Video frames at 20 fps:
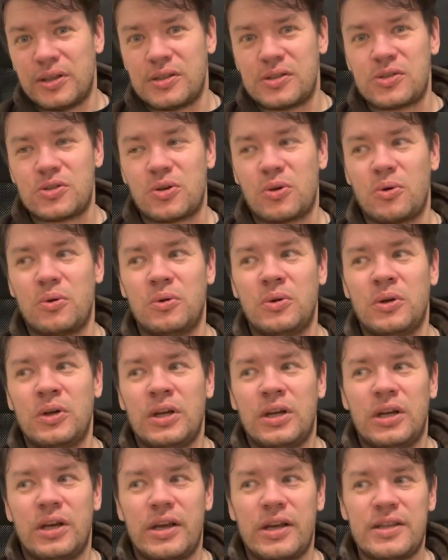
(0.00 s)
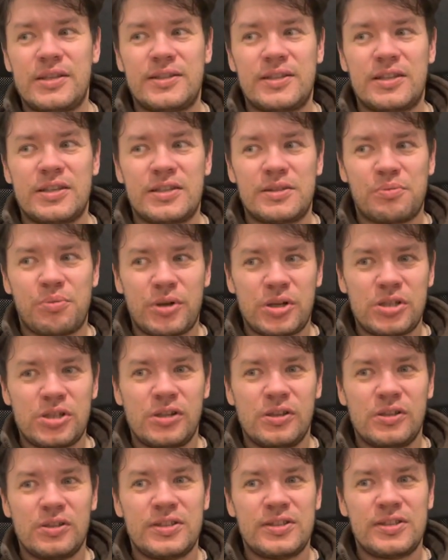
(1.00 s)
So it's the
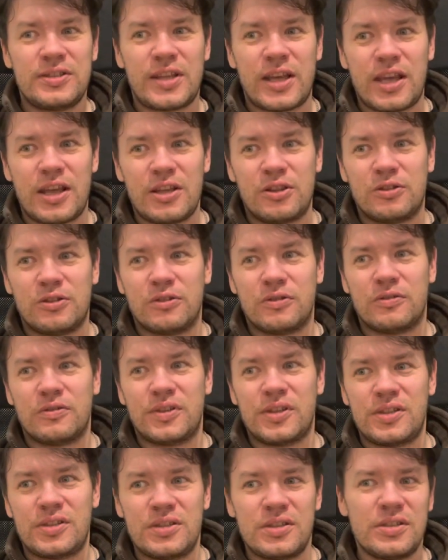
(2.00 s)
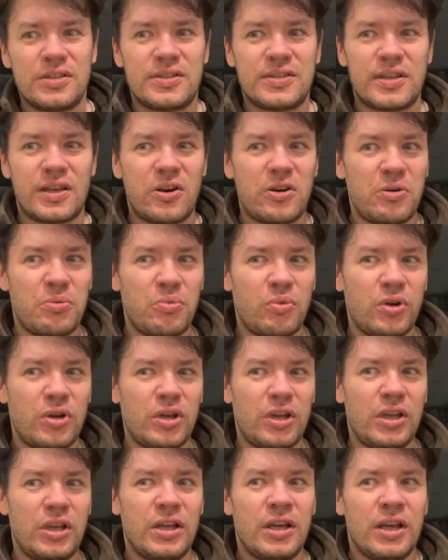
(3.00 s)
special state of the tea
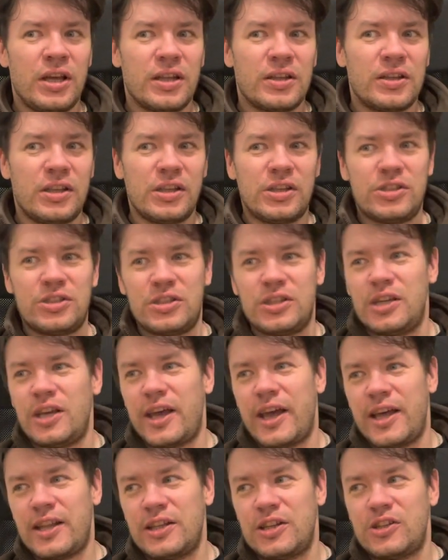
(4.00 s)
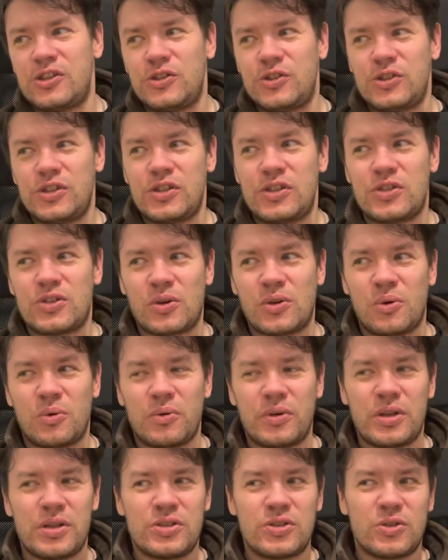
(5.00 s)
ceremony, the tea energy. So
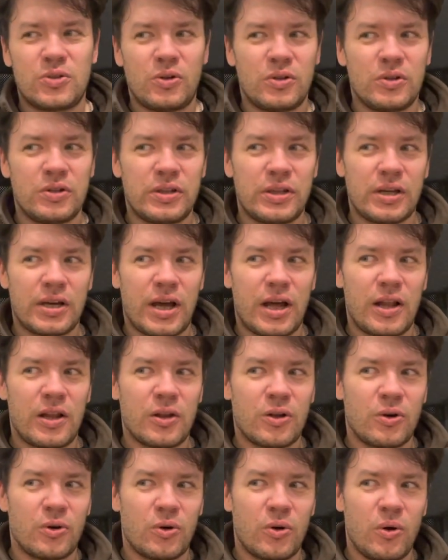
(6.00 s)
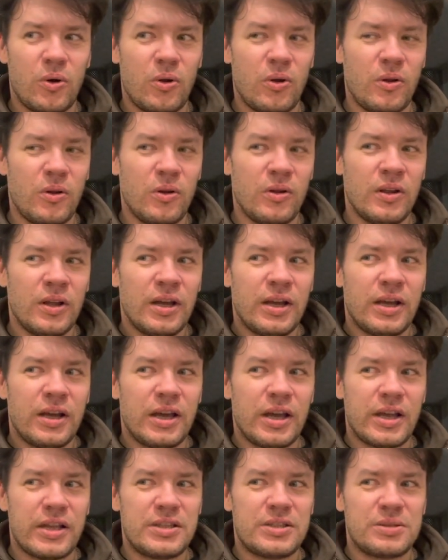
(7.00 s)
it's not the alcohol,
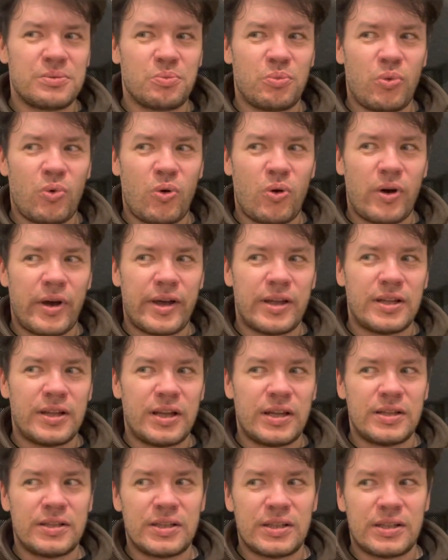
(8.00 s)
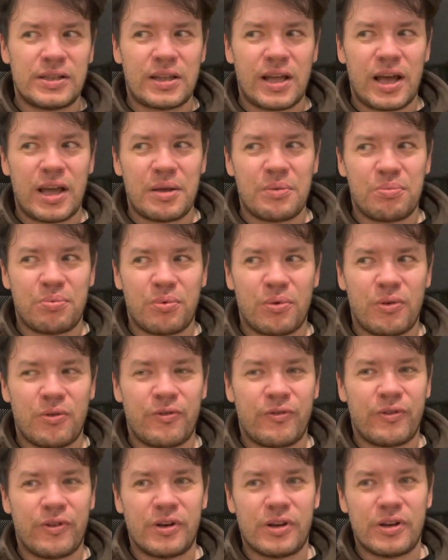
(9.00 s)
it's more another type
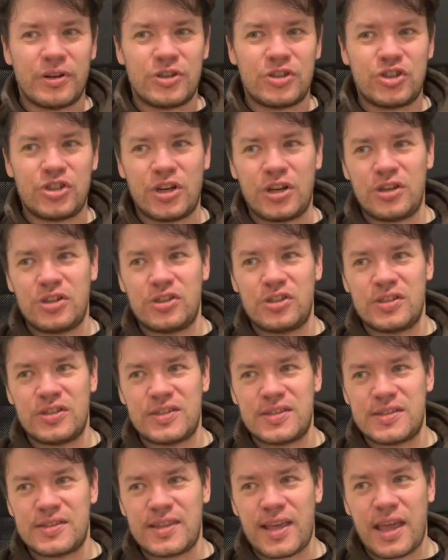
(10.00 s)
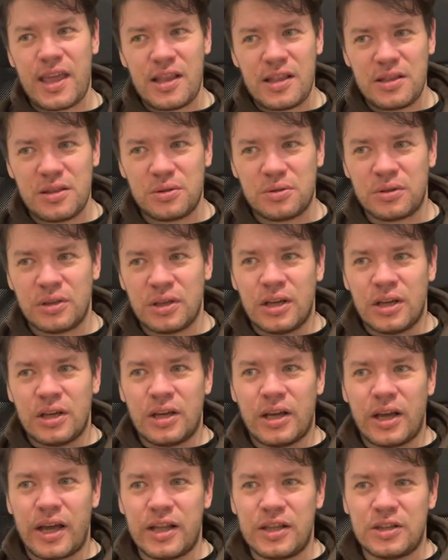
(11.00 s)
of changing state,
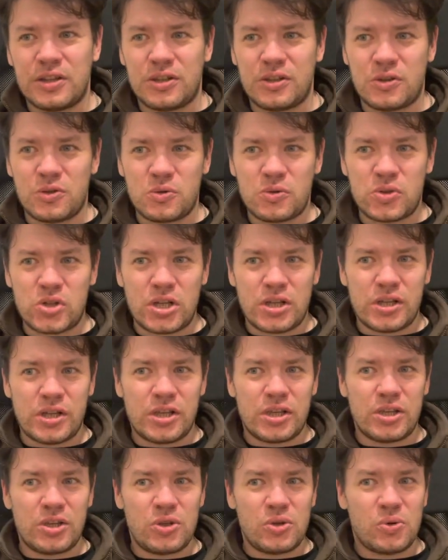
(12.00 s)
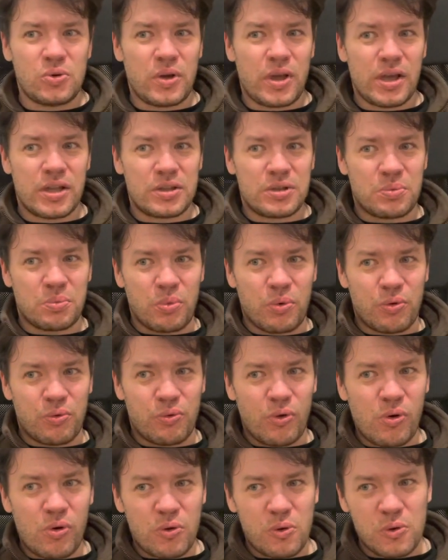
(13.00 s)
and usually you get more
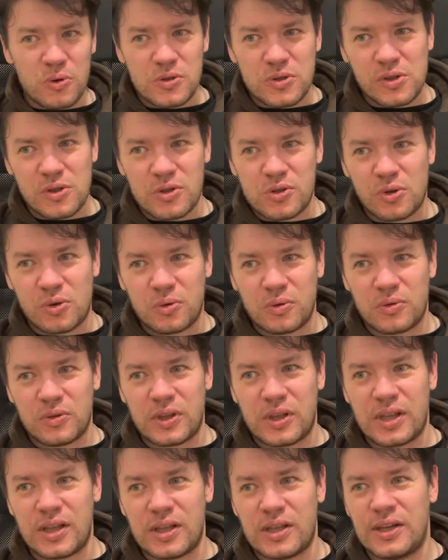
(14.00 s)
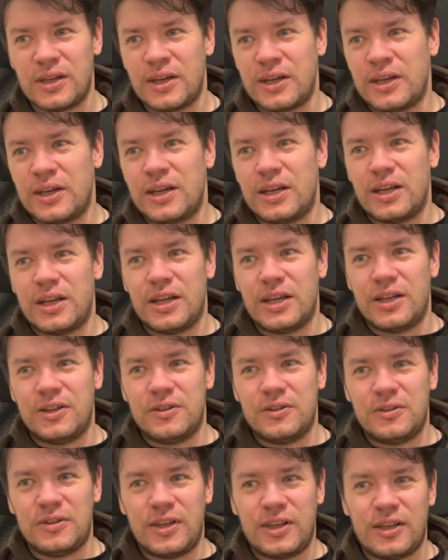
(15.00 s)
focused. So
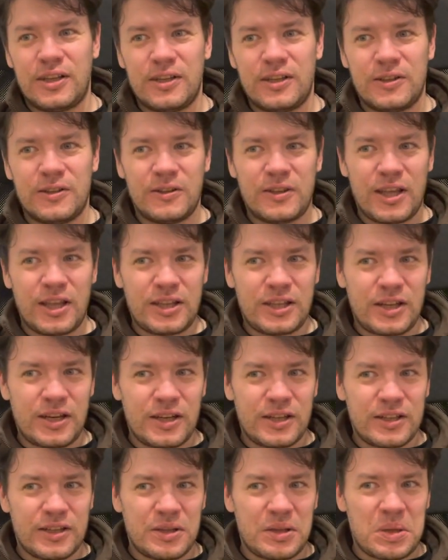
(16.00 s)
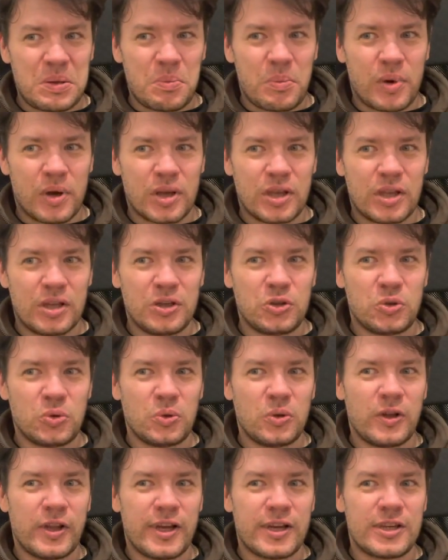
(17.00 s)
the yet another debugging
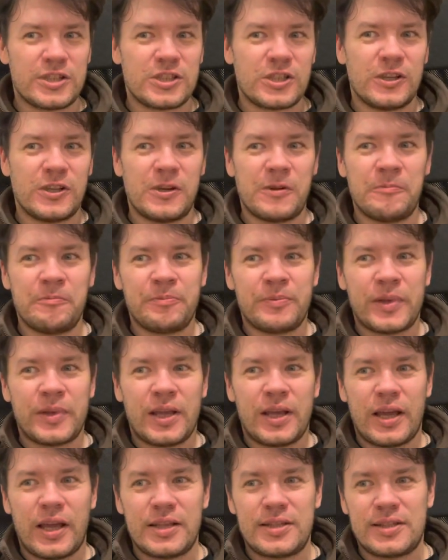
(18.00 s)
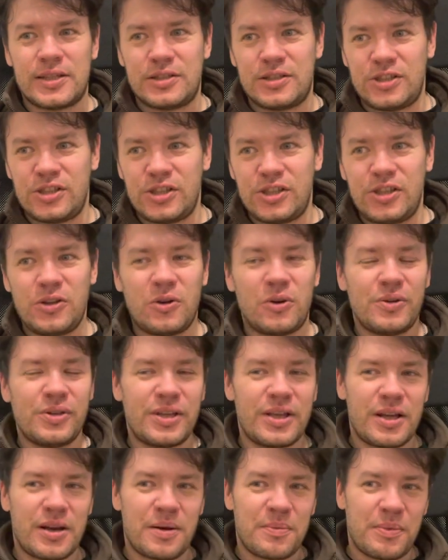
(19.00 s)
tool, actually, it's a tea or
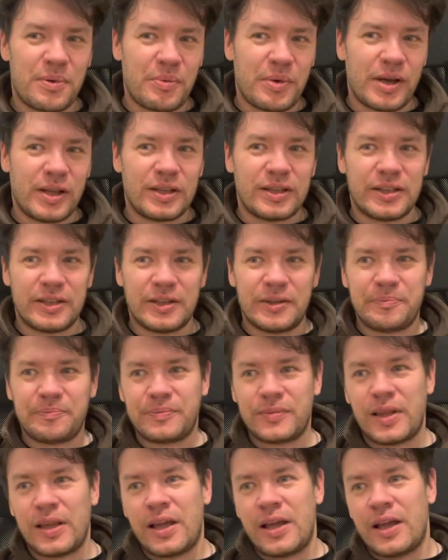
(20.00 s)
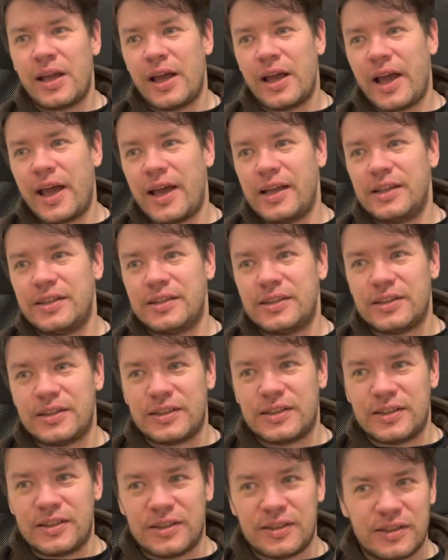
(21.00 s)
yerba mate, and
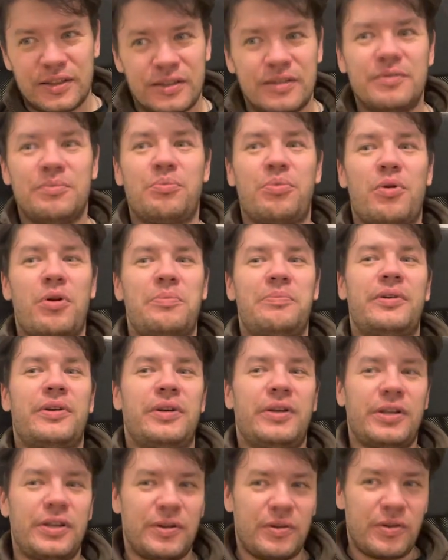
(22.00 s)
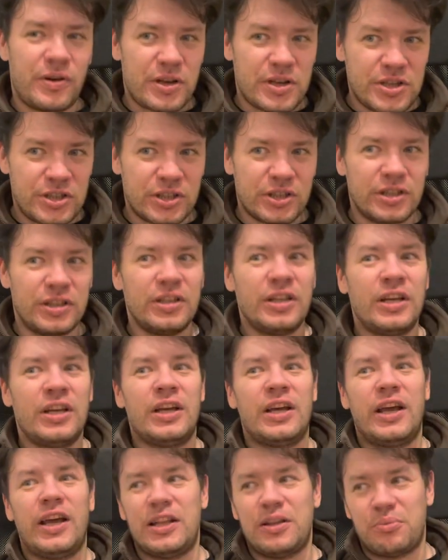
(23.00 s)
proper hydration
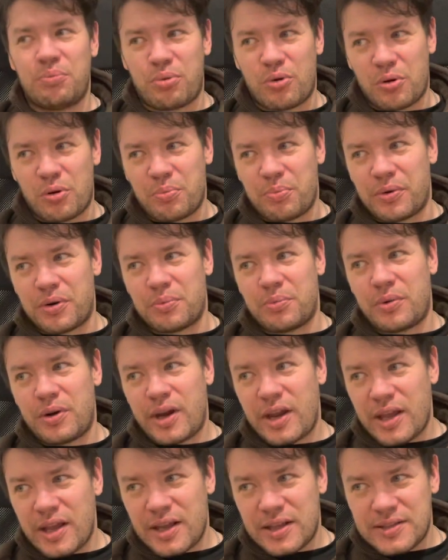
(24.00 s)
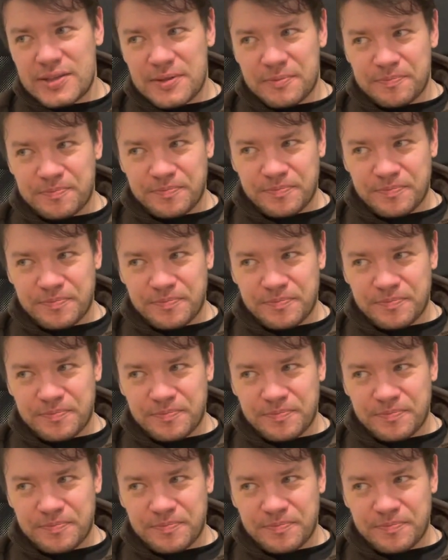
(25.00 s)
and proper breaks.